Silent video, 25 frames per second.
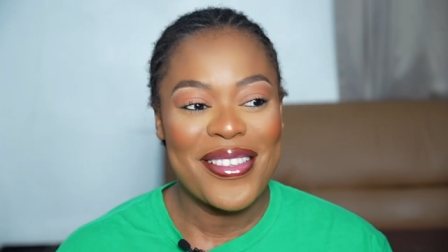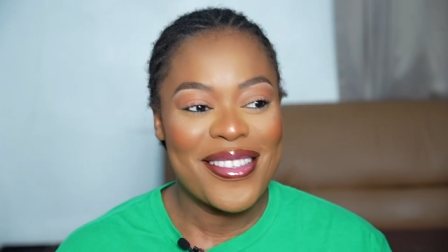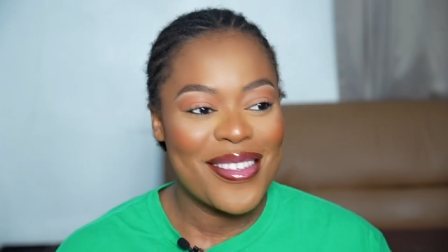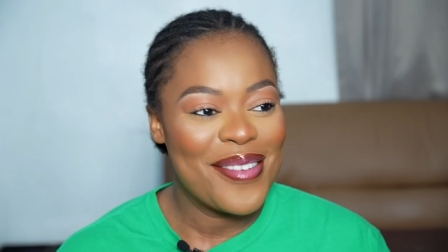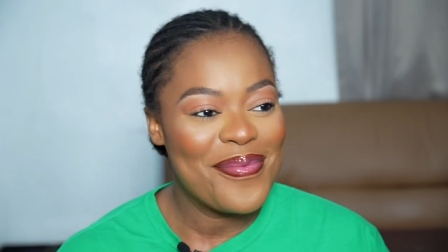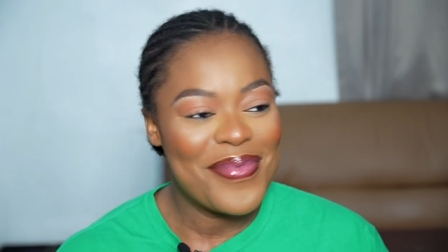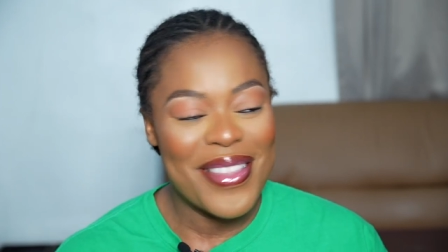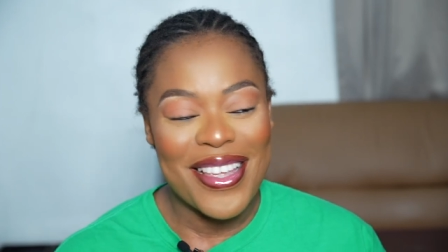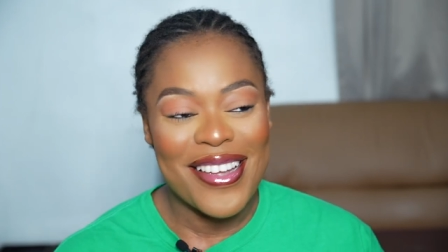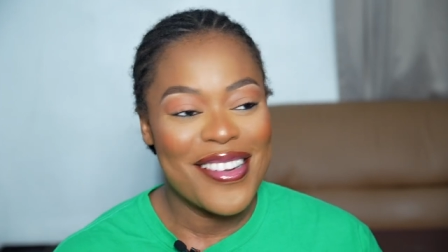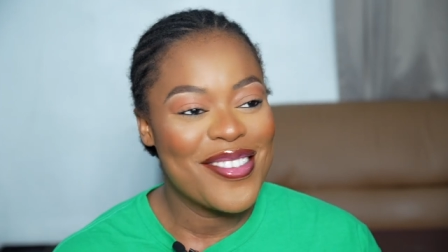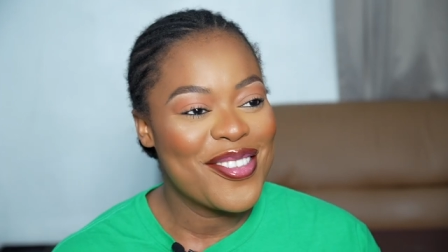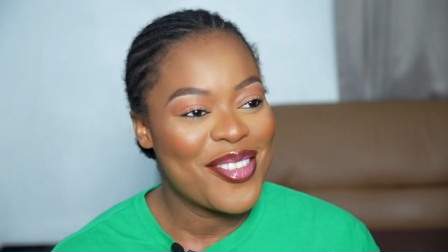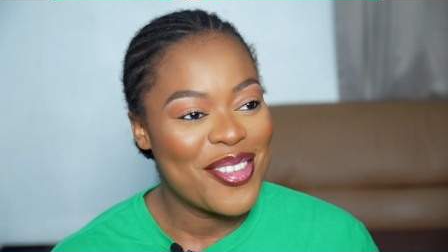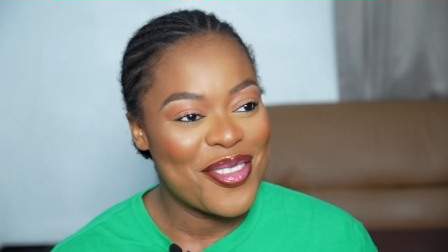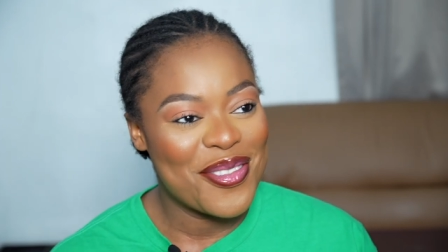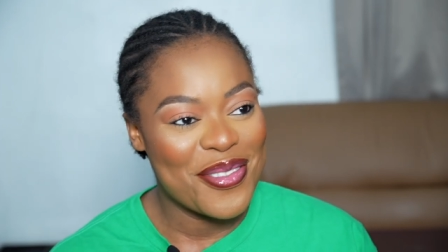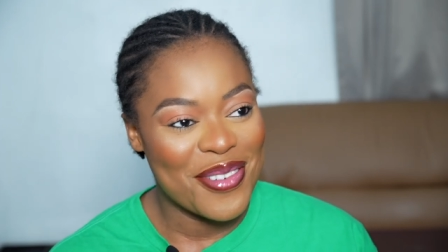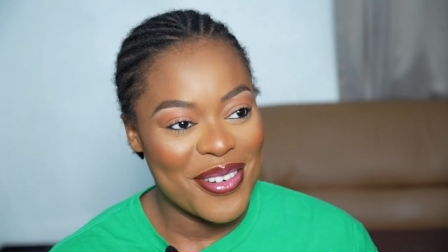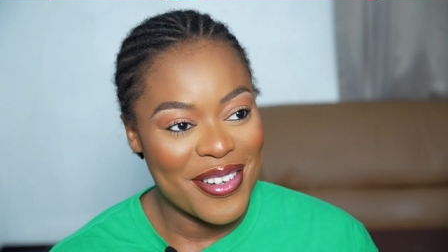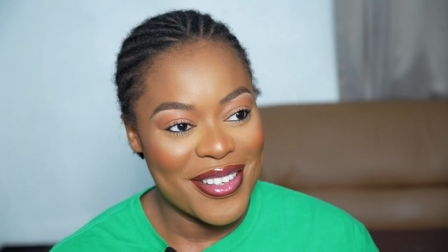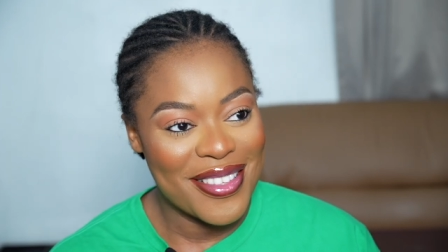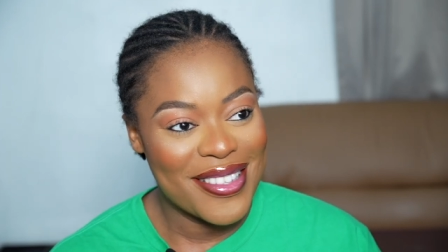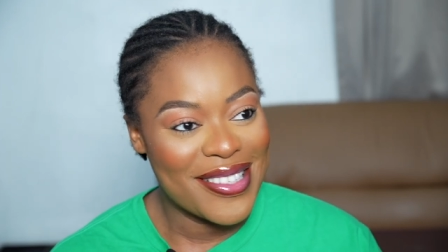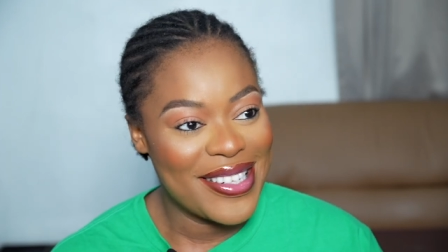something goes
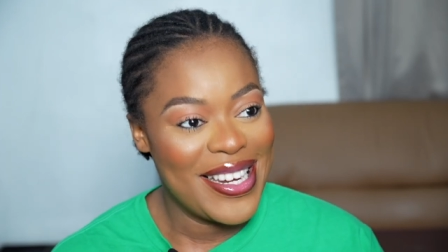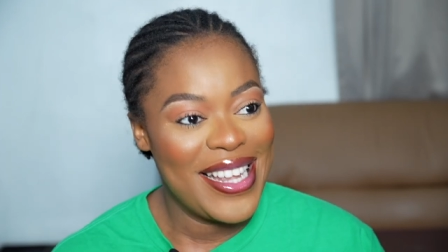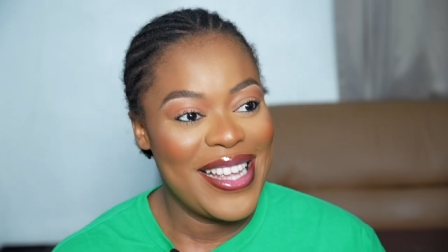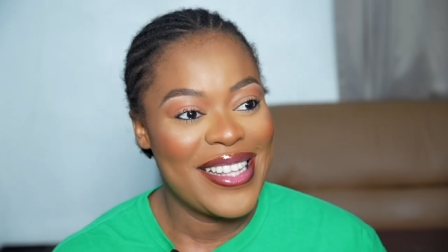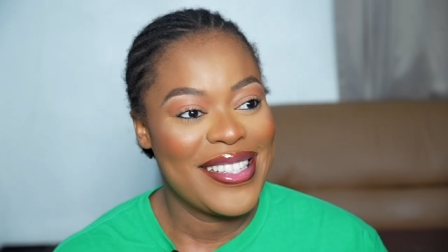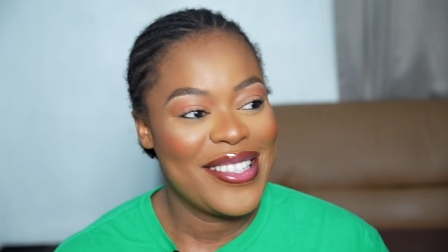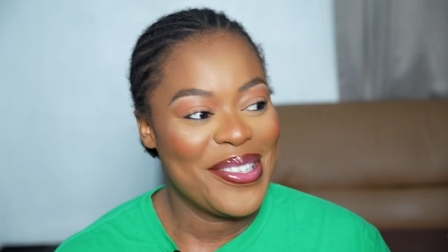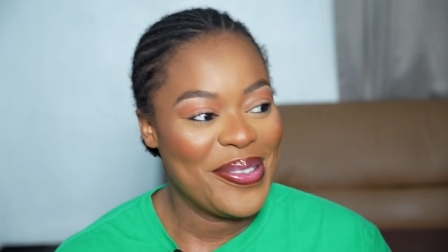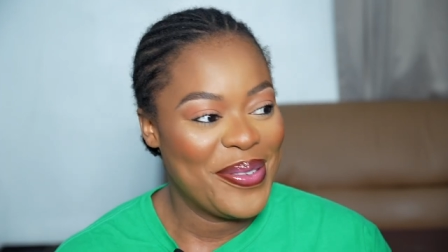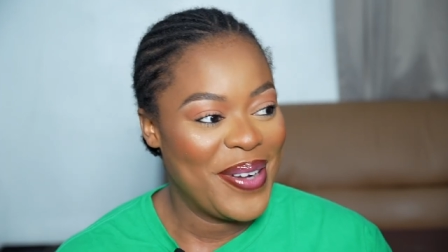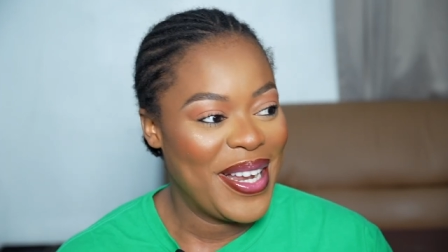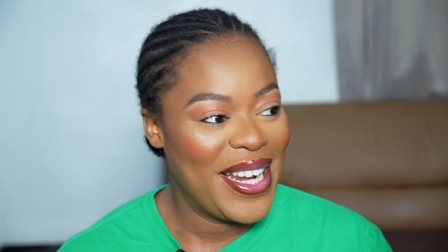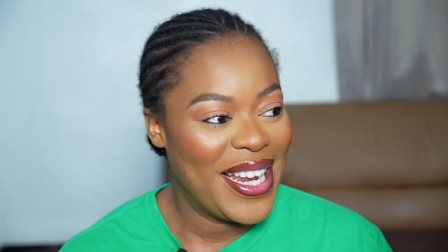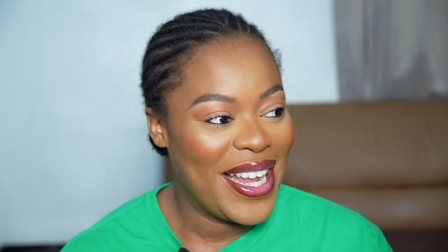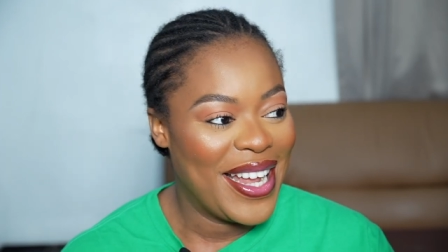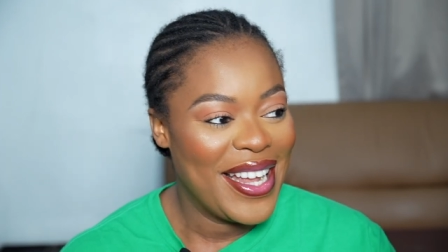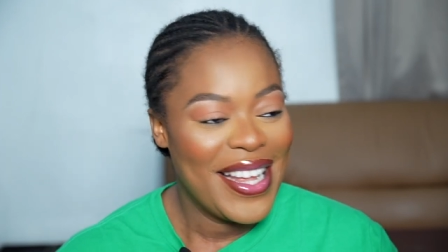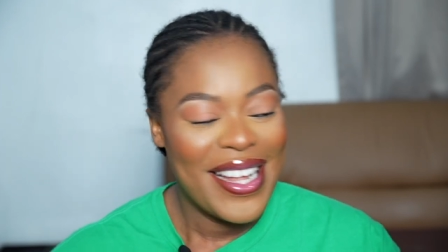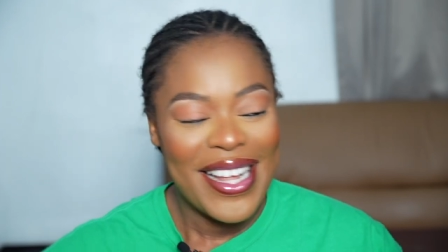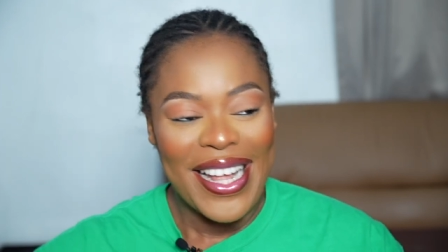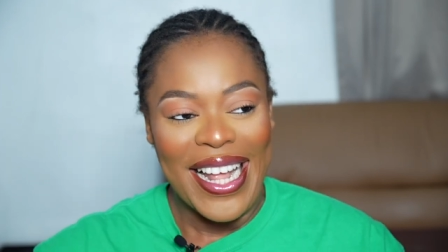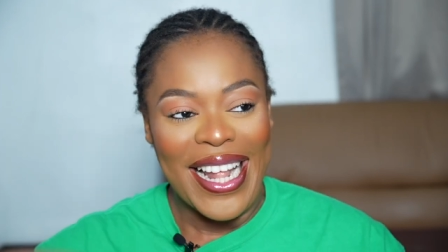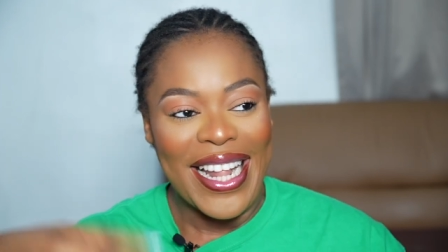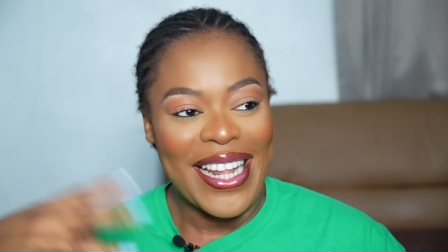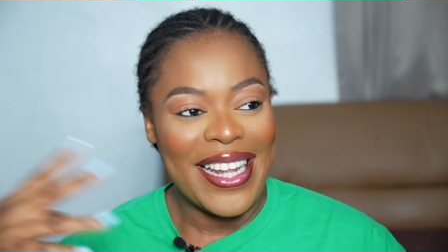wrong. Today is the weather.
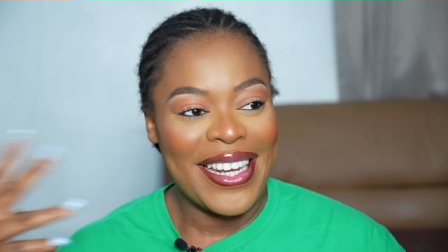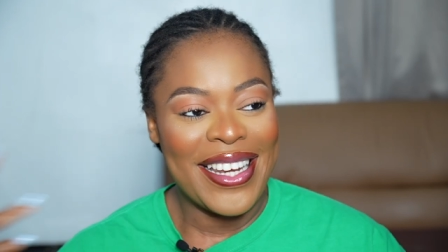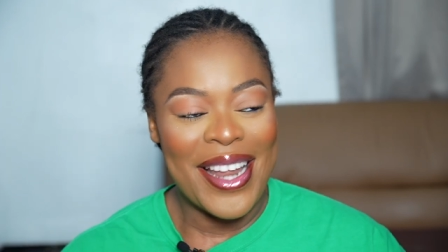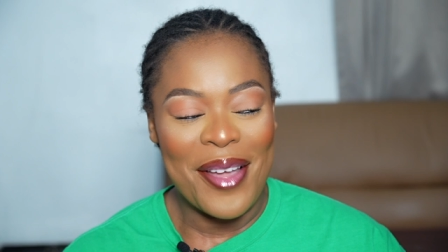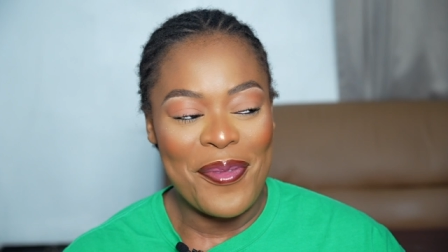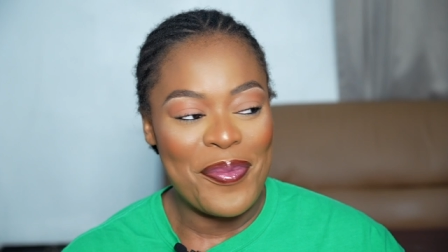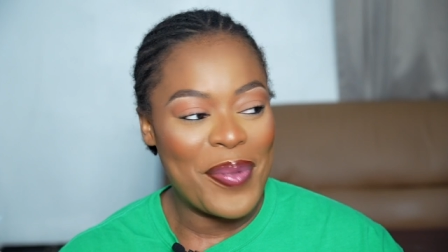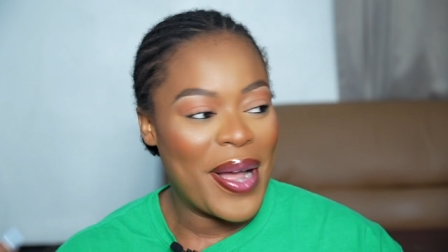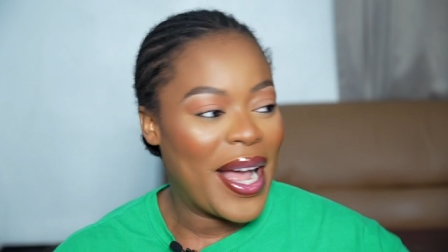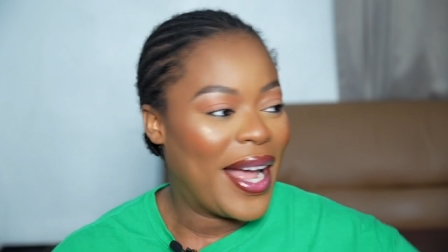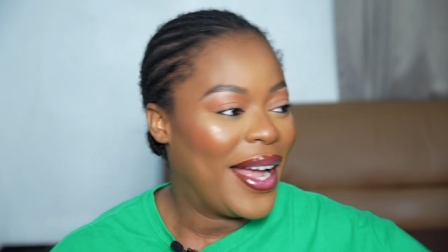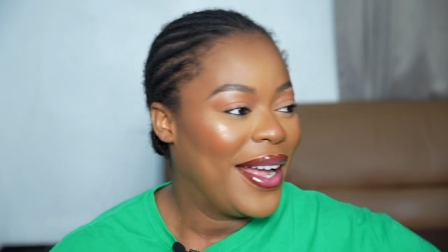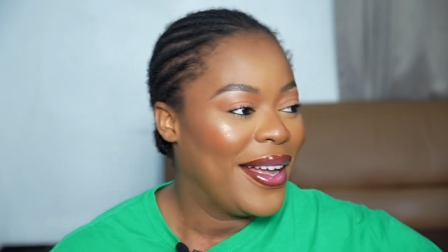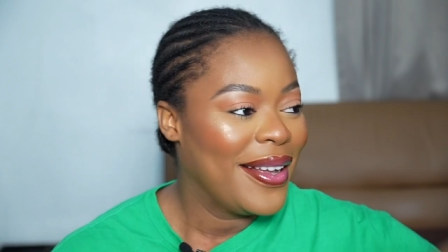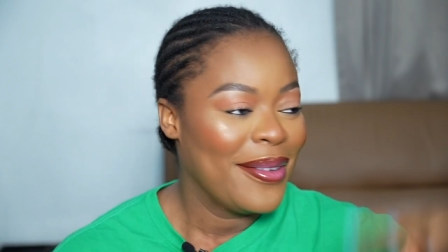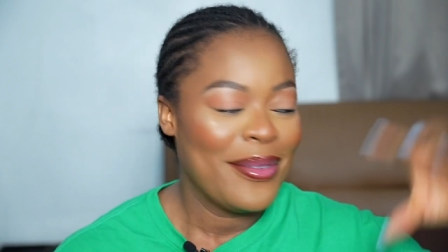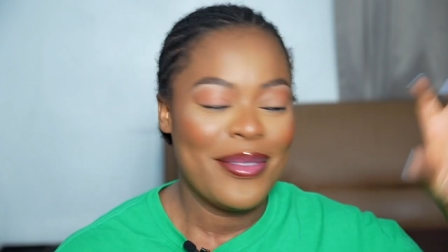Nepa.